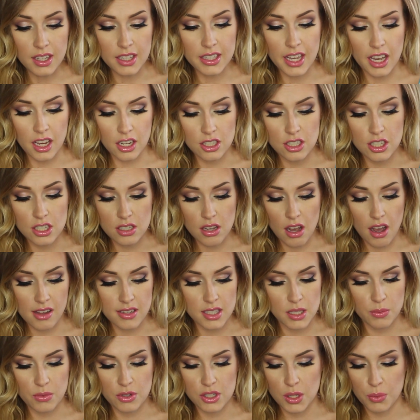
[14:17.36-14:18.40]
yeah, she's
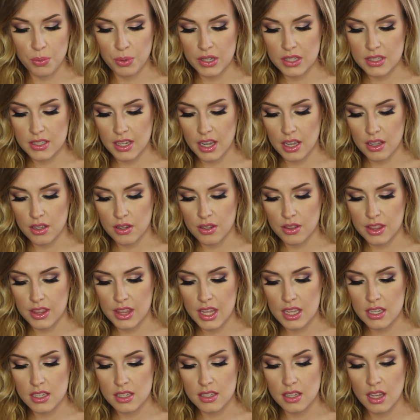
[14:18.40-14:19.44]
awesome, and she puts together
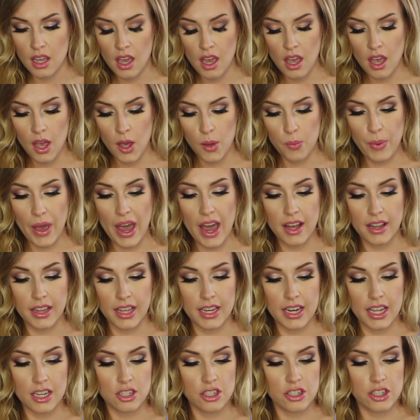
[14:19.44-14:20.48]
this
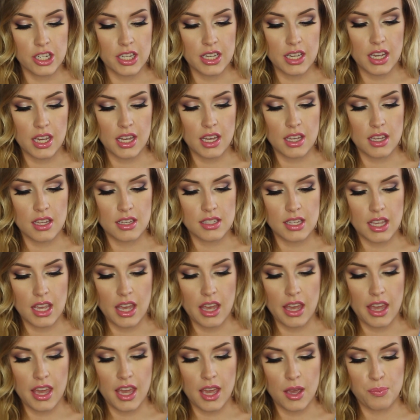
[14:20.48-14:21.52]
palette, and she is
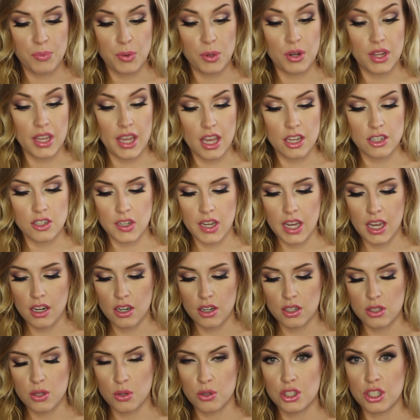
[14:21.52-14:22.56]
a beauty
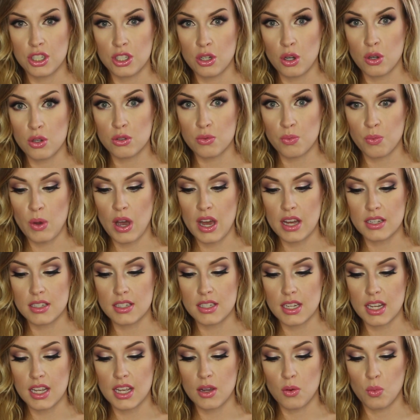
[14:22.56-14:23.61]
educator, so she knows
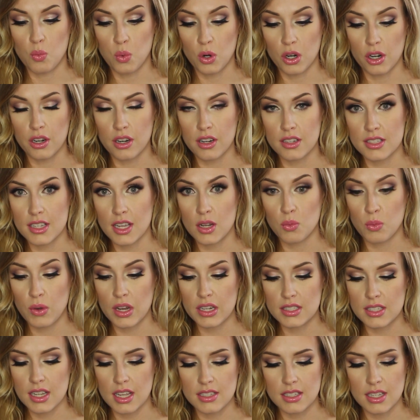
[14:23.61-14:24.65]
what works and
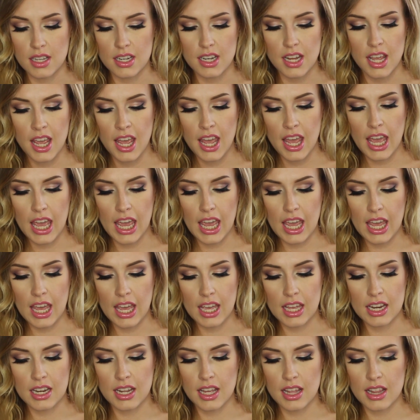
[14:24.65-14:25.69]
what doesn't.
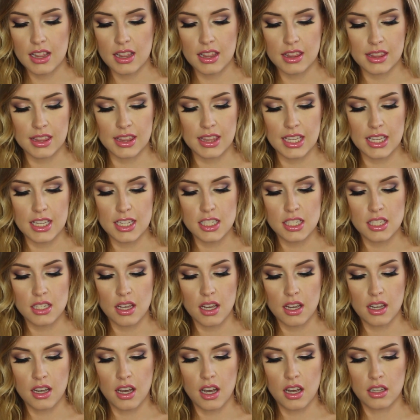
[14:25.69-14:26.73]
And these
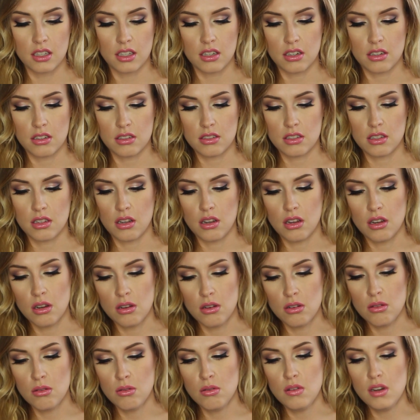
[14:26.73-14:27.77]
colors,
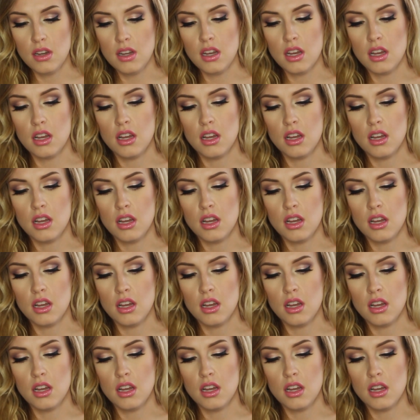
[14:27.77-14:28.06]
oh